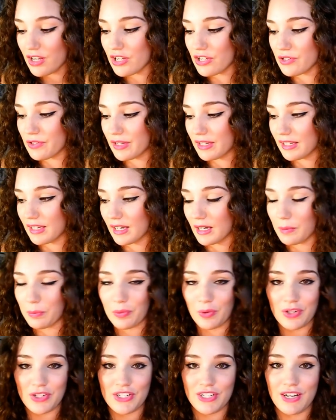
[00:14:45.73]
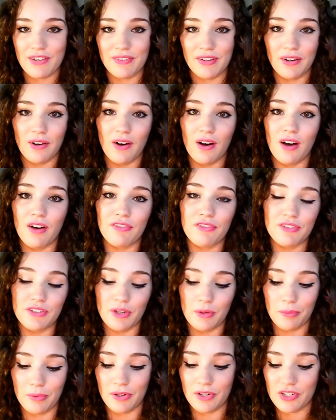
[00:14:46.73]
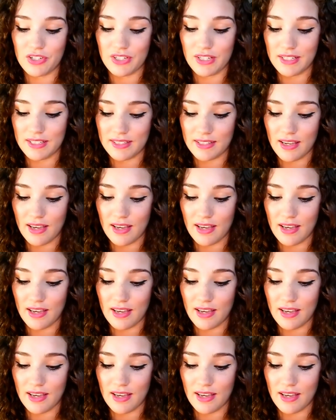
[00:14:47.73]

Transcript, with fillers: You can get a portion of it off your purchase